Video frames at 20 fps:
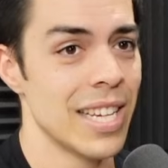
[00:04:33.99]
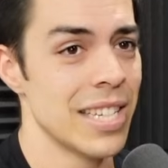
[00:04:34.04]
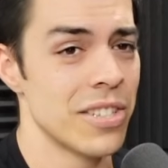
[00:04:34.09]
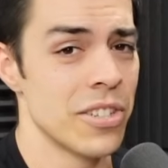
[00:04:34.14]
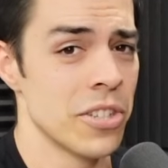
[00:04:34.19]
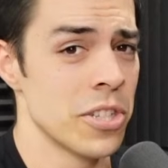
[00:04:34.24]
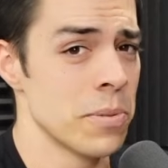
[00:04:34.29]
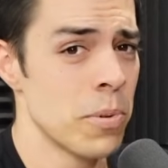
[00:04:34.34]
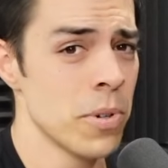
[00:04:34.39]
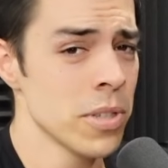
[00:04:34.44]

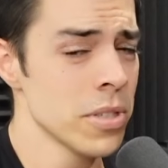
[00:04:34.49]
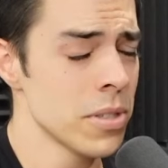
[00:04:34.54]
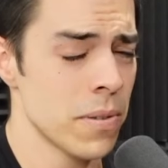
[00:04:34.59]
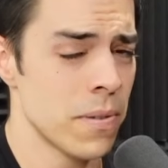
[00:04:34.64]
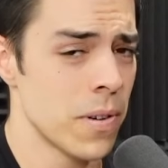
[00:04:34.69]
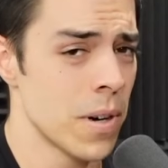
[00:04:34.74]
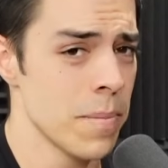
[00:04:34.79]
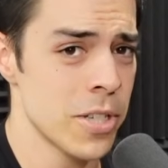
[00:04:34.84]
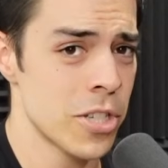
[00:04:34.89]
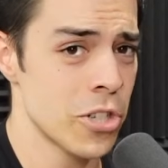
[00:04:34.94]
does sports
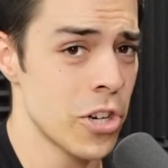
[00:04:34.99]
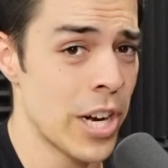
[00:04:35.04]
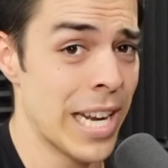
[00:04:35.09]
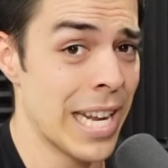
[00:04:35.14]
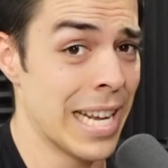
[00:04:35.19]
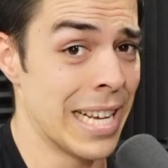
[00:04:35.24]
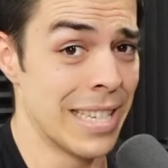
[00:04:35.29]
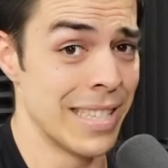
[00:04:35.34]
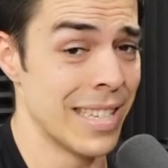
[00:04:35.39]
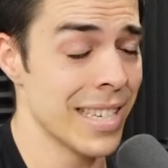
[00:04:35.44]
performance
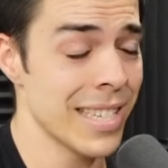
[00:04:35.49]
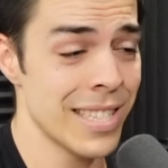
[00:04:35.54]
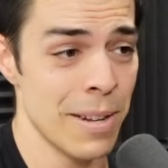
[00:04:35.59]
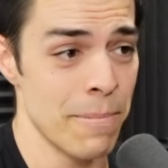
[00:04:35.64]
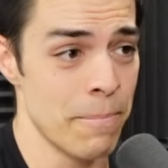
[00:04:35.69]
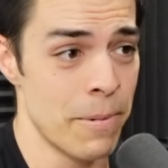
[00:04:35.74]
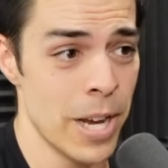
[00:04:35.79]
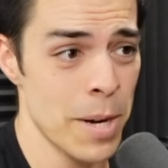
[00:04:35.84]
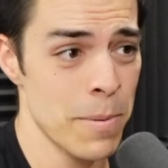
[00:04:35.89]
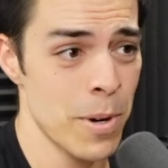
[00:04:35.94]
training exist
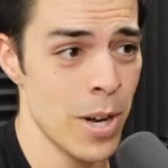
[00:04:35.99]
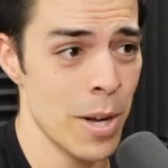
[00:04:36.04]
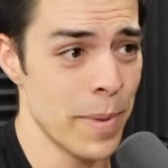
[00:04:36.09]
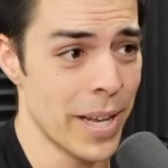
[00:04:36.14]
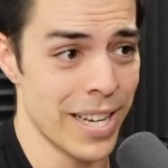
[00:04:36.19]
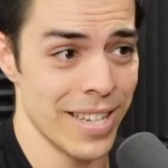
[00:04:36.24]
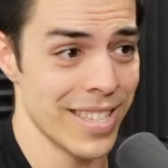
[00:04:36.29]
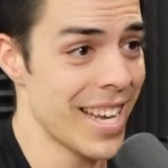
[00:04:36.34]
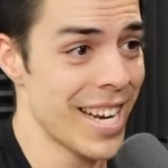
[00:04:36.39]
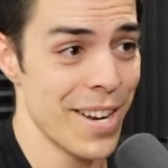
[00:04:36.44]
in pickleball? I'm
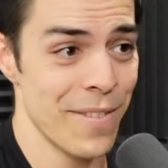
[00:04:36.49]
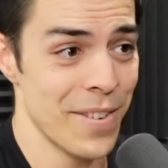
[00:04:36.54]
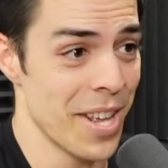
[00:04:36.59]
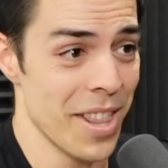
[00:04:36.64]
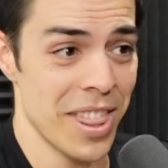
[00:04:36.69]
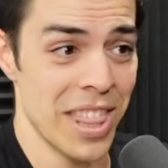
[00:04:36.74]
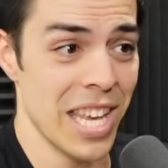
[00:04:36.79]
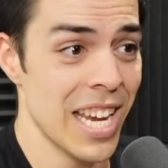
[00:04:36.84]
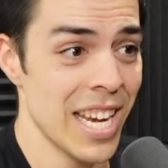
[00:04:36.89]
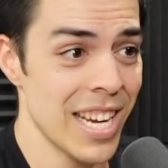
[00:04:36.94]
like, is that even
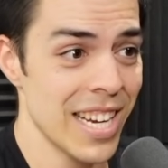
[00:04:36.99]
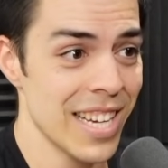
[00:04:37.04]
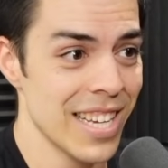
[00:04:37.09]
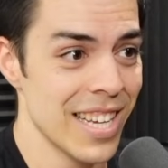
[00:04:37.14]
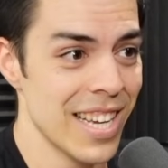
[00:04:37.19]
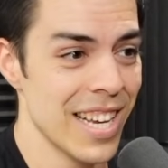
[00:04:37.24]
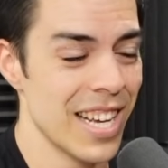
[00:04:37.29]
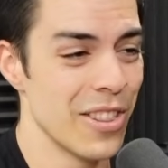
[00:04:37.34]
a thing?